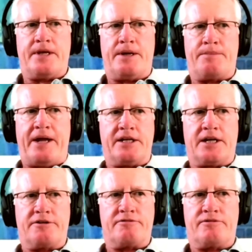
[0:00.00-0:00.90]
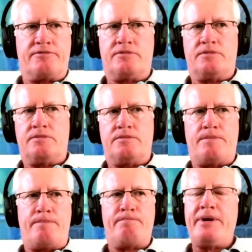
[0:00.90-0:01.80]
any kind of
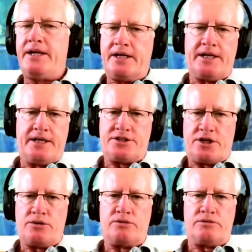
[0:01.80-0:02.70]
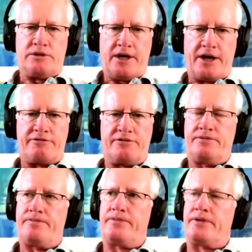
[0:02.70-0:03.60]
meaning in its own life,
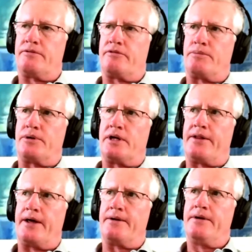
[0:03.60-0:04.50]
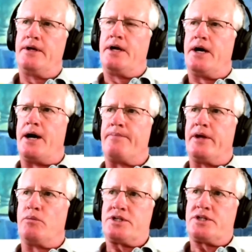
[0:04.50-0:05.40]
I'll put it like that. In
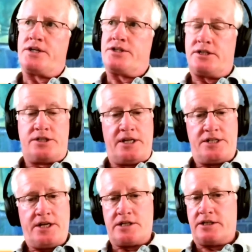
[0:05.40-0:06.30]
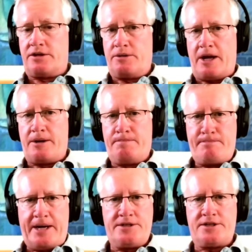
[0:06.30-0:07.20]
which case, it's essentially an
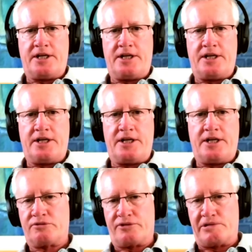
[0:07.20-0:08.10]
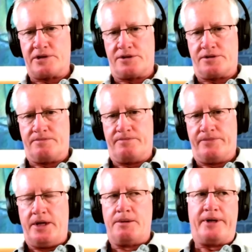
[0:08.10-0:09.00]
amazingly powerful tool for us.
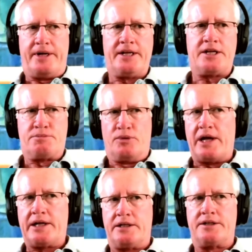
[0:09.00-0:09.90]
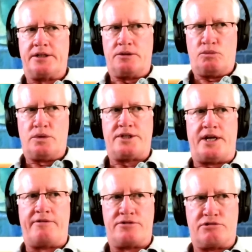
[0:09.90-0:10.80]
But I think it's more likely that it would
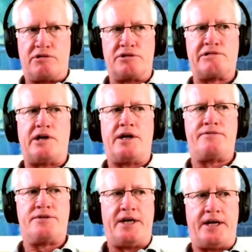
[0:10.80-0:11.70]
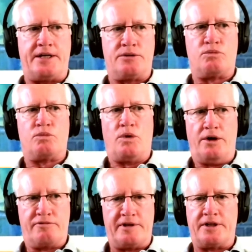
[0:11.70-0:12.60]
have strong drives, and
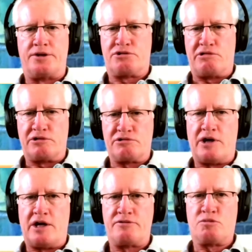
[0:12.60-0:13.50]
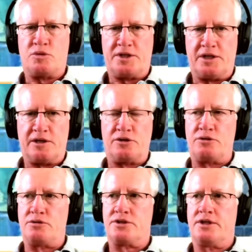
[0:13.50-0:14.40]
hopefully those strong drives would
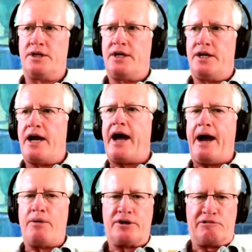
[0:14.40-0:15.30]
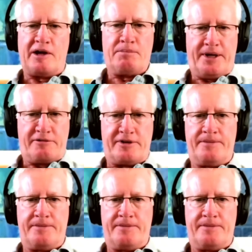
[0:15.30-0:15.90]
include our great benefit.